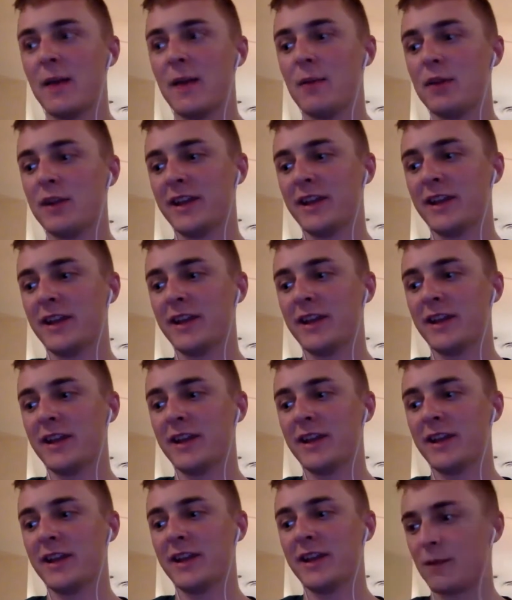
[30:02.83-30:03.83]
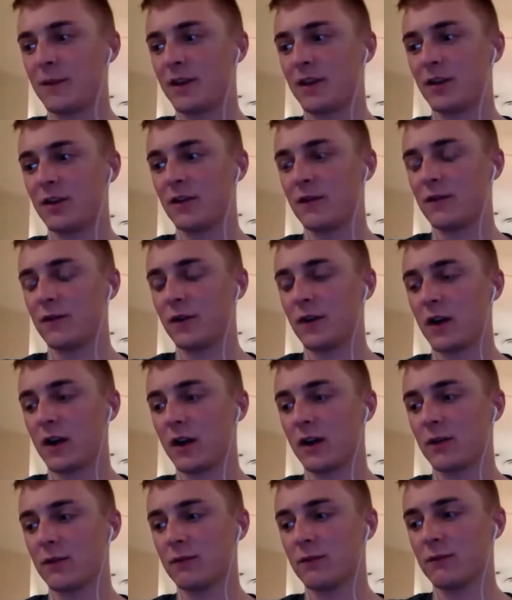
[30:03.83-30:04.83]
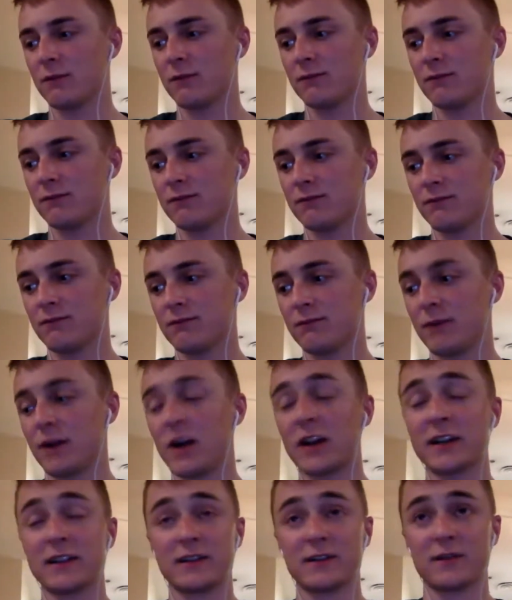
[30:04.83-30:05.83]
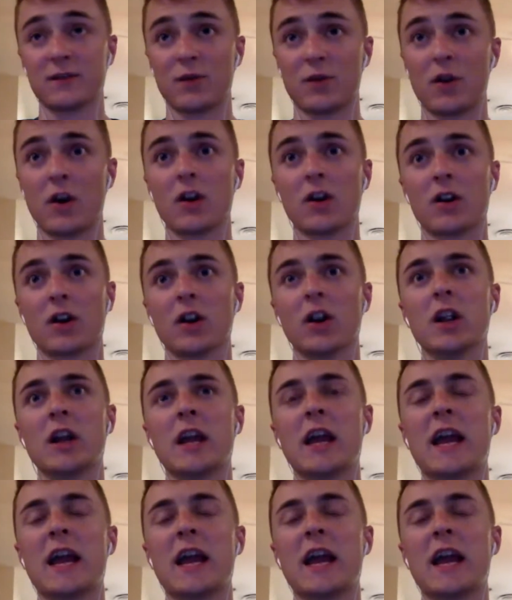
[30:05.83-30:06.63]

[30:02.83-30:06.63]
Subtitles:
but it just can't be good for our bodies of water.